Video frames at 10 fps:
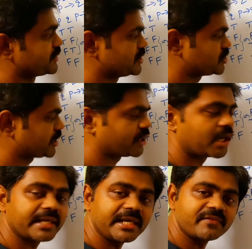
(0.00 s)
So I
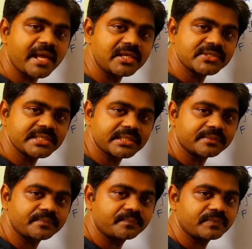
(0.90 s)
got 8 values
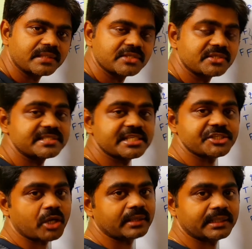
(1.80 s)
here. So this is a
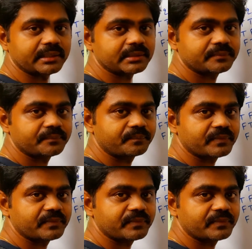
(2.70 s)
shortcut.